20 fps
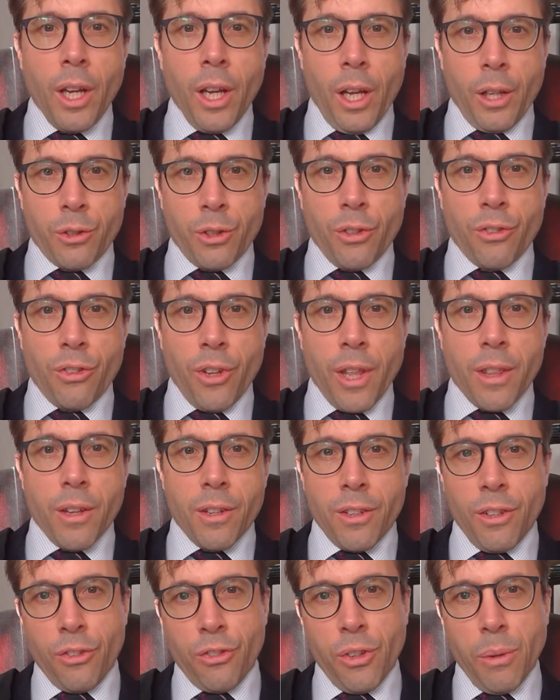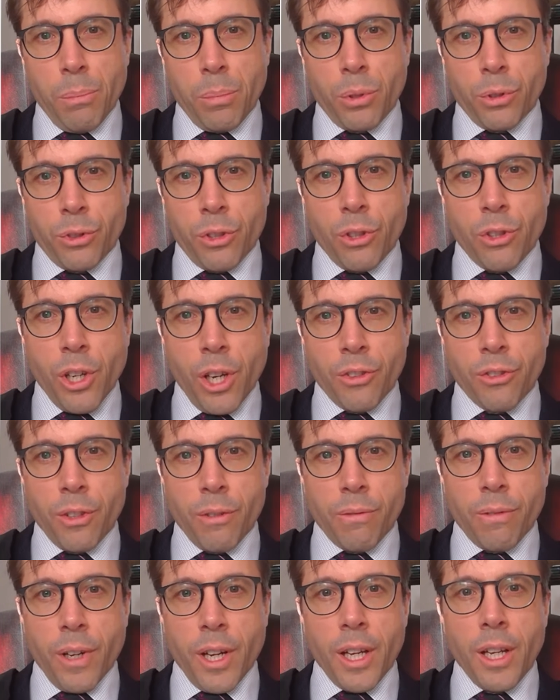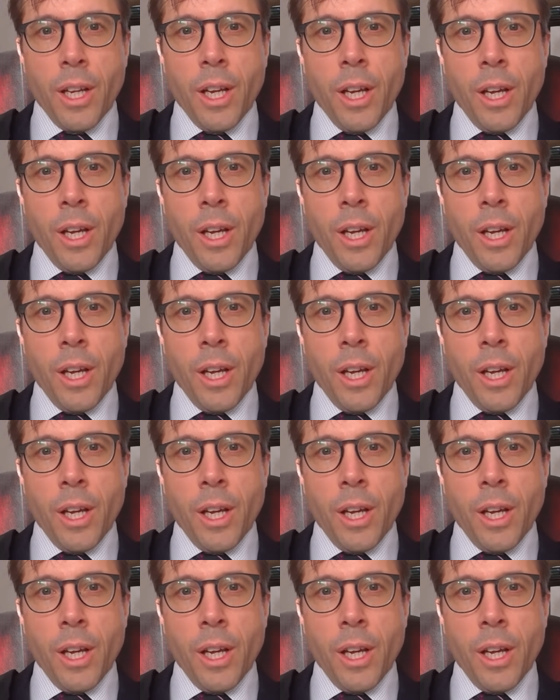I'll just say that it's simple to justify